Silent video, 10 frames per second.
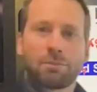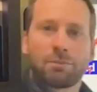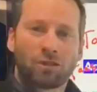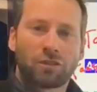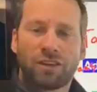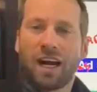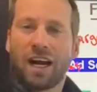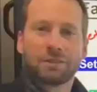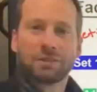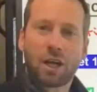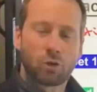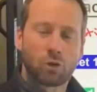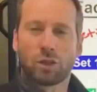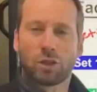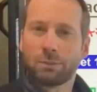4 or 5 software
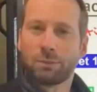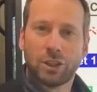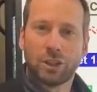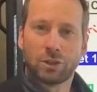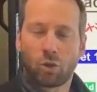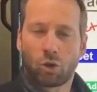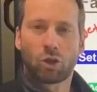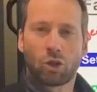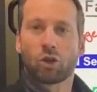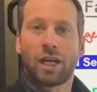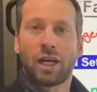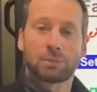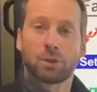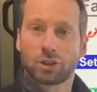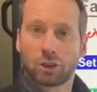that people use, or
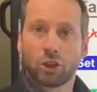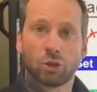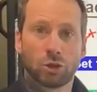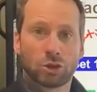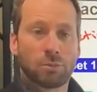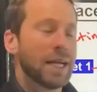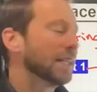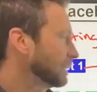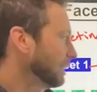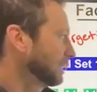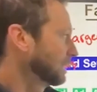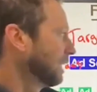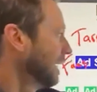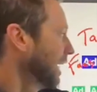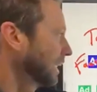experts or gurus or magazines.
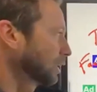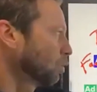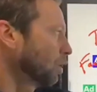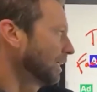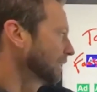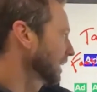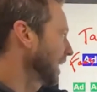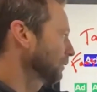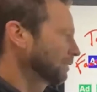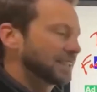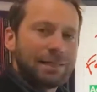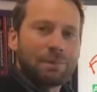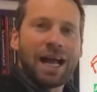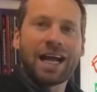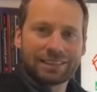And guess what? It's going to have the
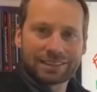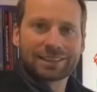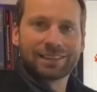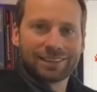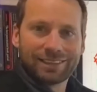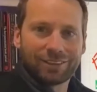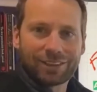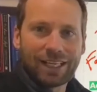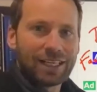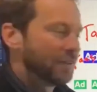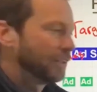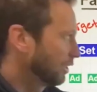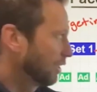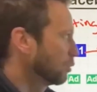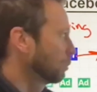same ads. Okay. And then you're
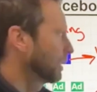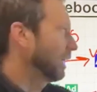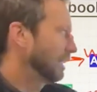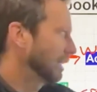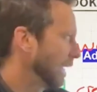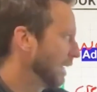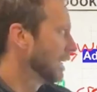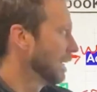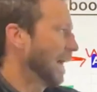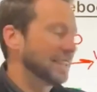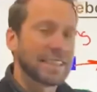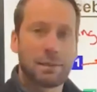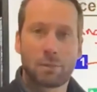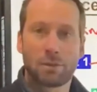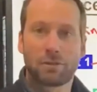going to duplicate it again. Ad
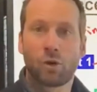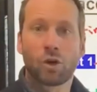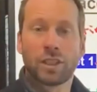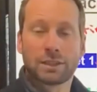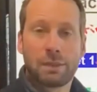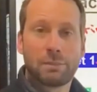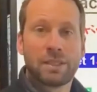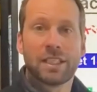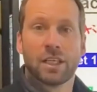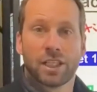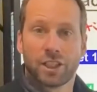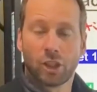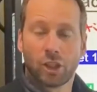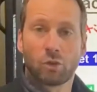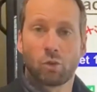set number 4 is maybe
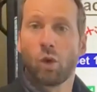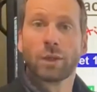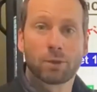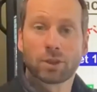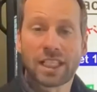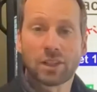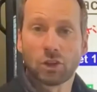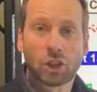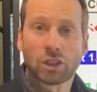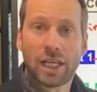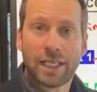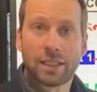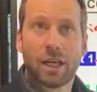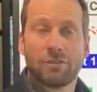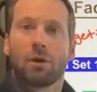your 1% lookalike
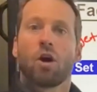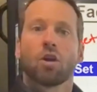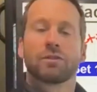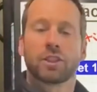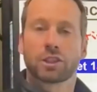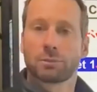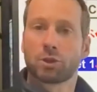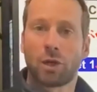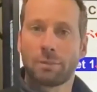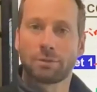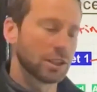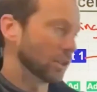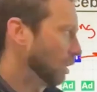of all of your subscribers and your